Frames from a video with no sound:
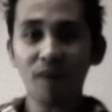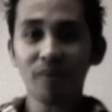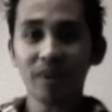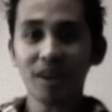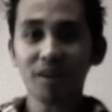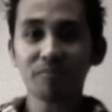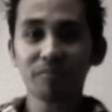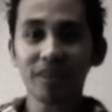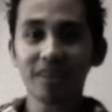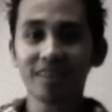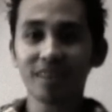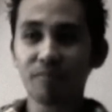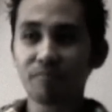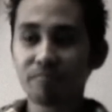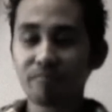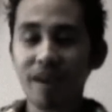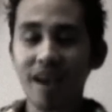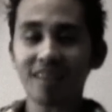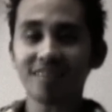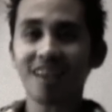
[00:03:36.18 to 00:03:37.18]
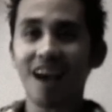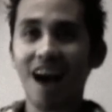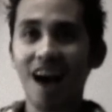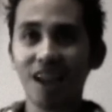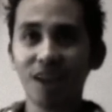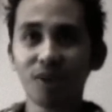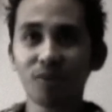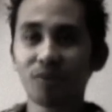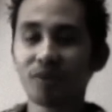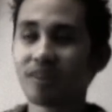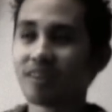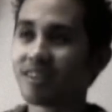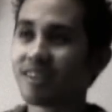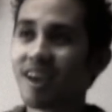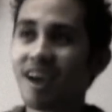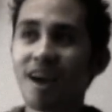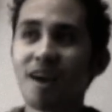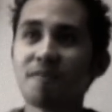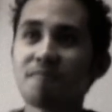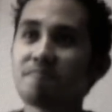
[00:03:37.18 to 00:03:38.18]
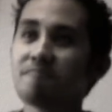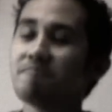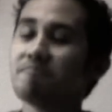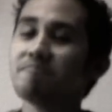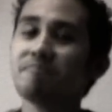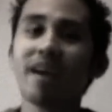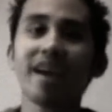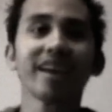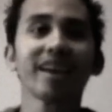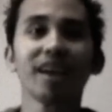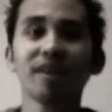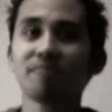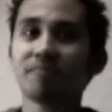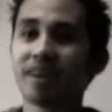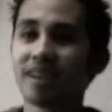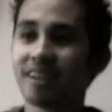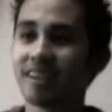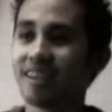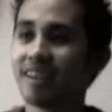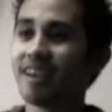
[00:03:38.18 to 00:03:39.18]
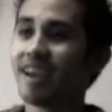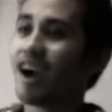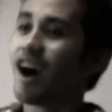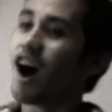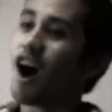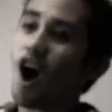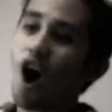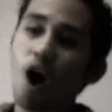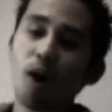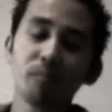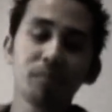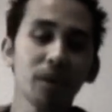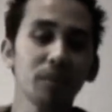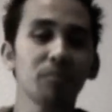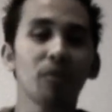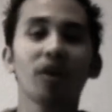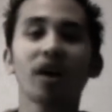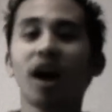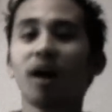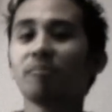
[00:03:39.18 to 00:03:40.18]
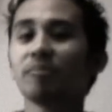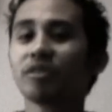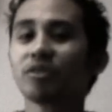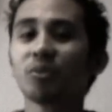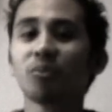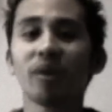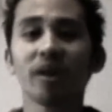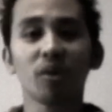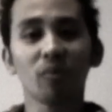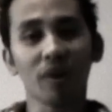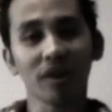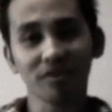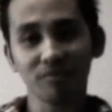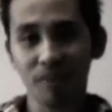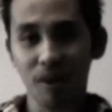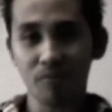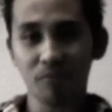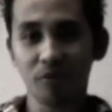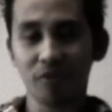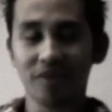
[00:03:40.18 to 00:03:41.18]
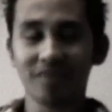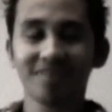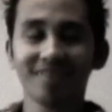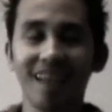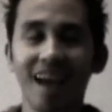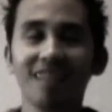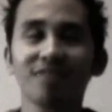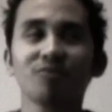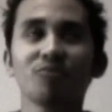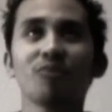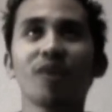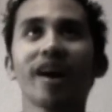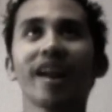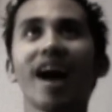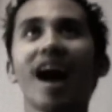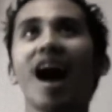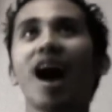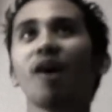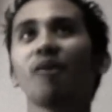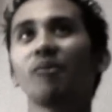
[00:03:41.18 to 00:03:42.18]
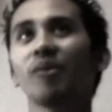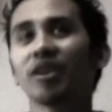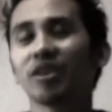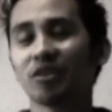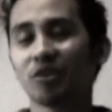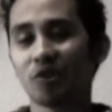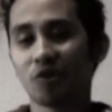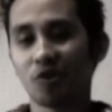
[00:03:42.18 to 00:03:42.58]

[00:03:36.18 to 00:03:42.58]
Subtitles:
I want to be the best Hollywood making money. All people coming to want to watch my movies. That's what I want.